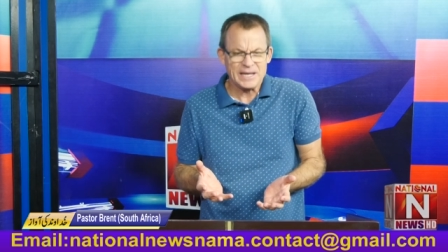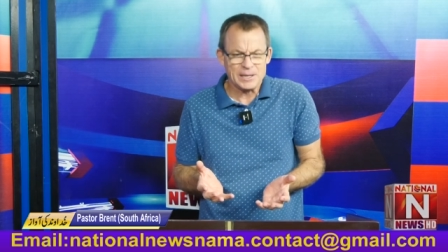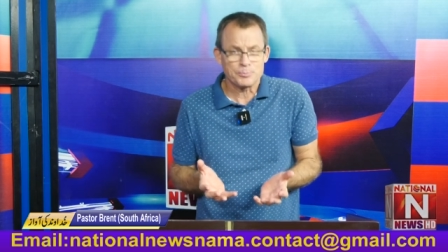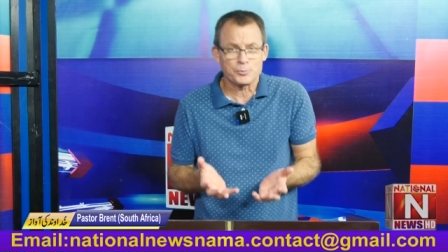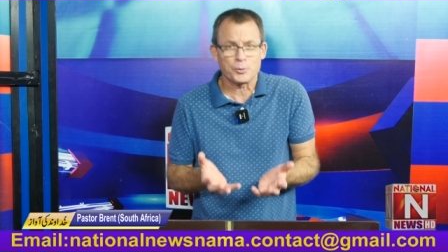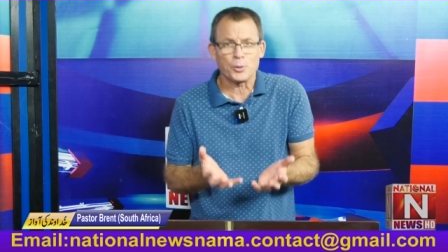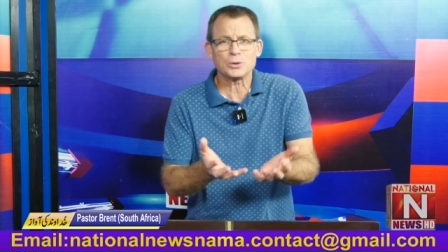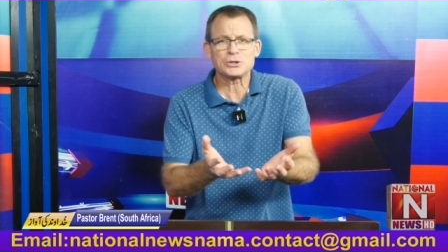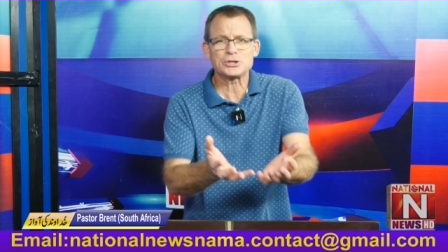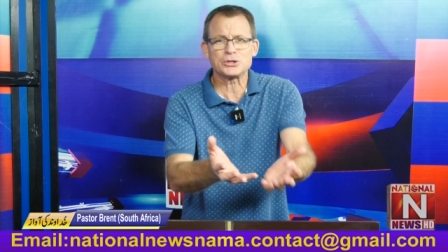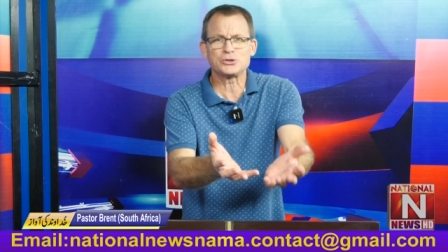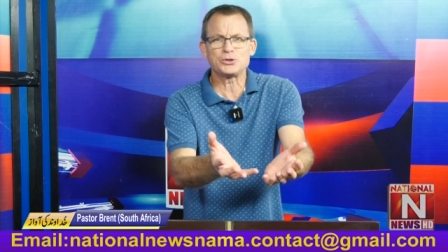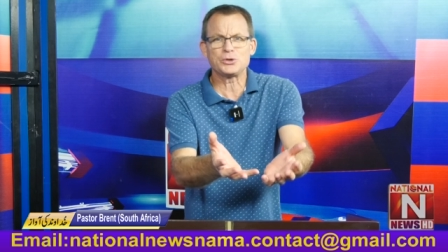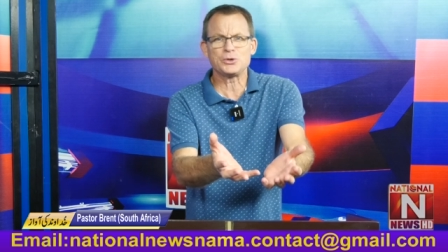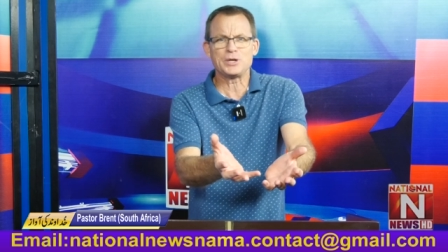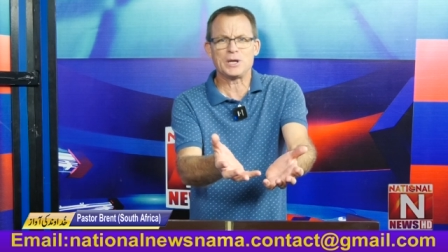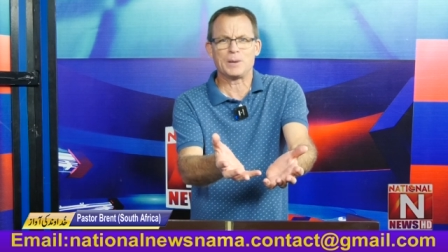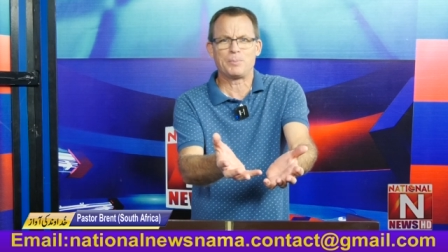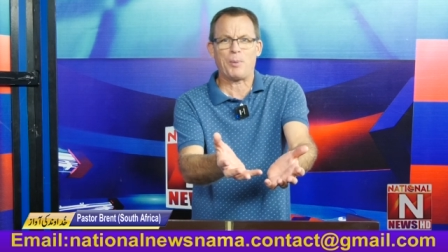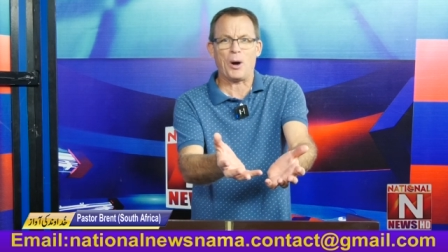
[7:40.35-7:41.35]
He brought it to
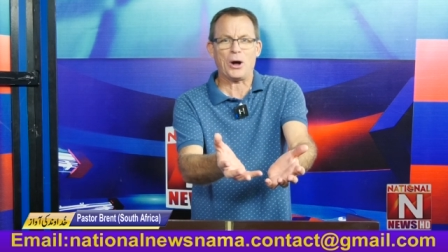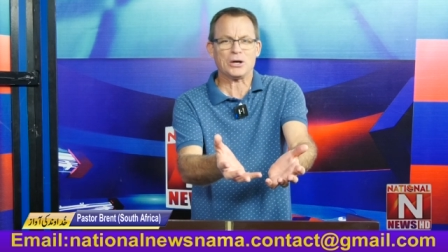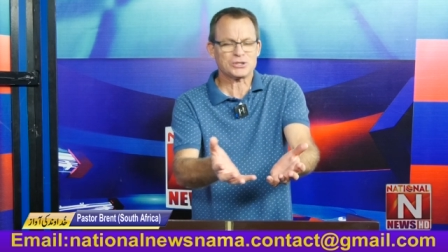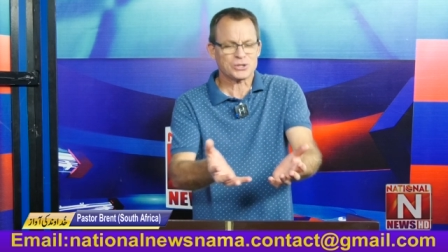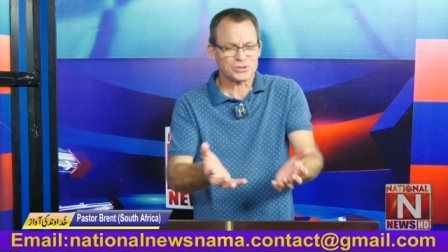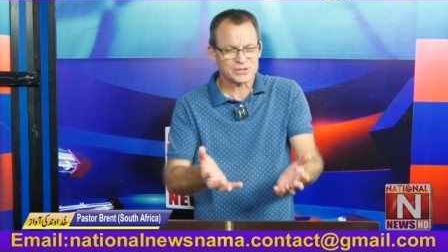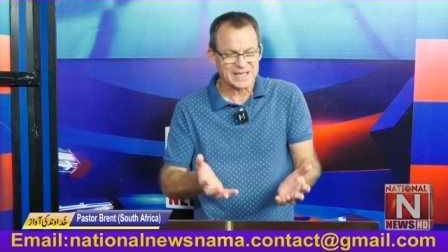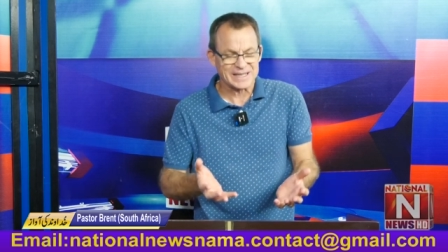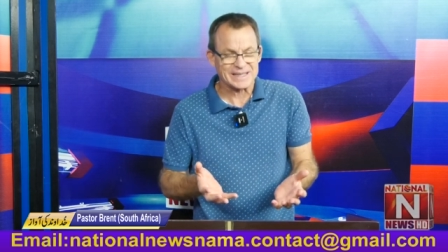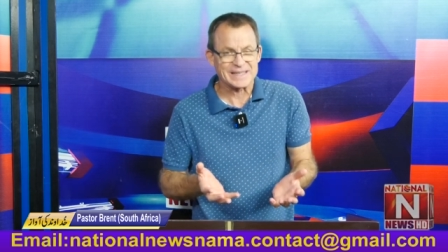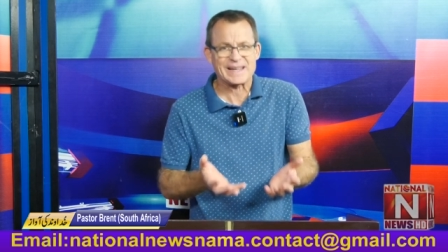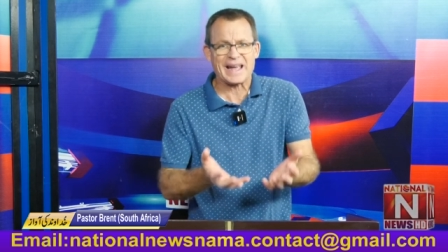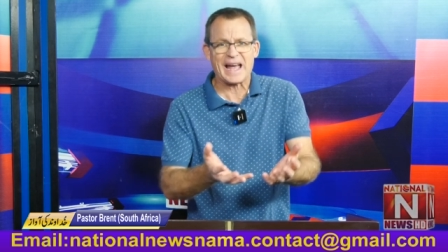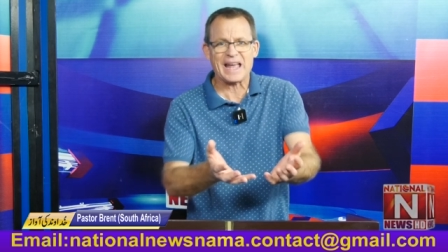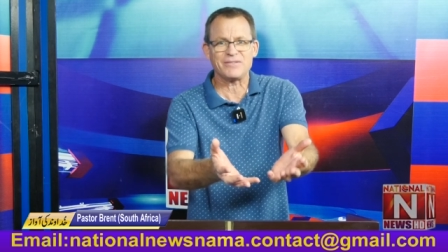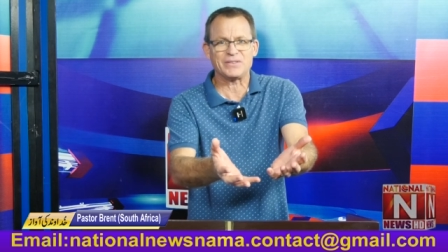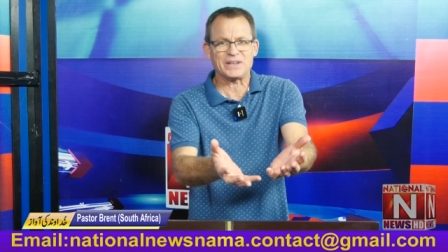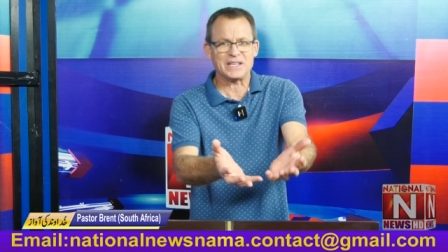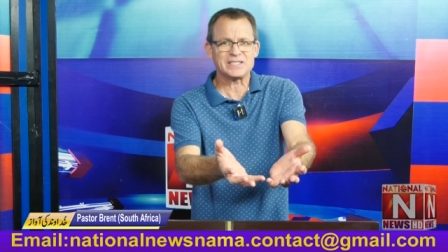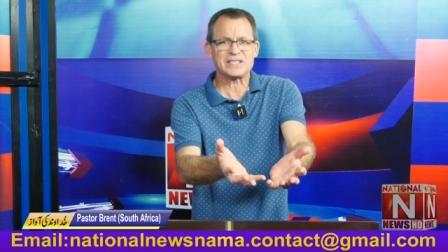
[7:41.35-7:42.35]
the apostles and gave it.